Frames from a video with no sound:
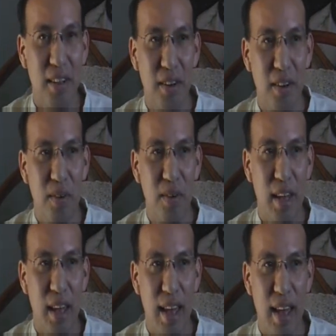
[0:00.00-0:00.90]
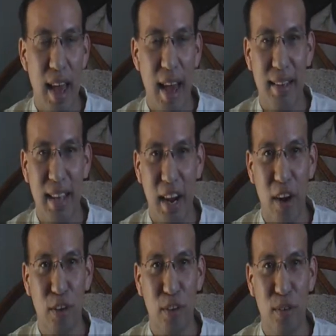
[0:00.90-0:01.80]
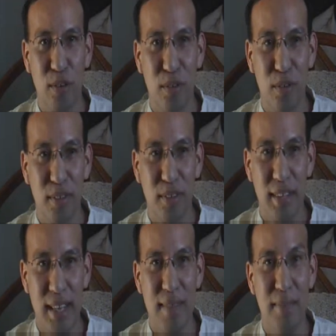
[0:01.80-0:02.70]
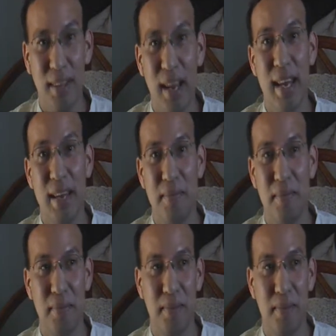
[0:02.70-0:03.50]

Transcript: You know, it had characters live life.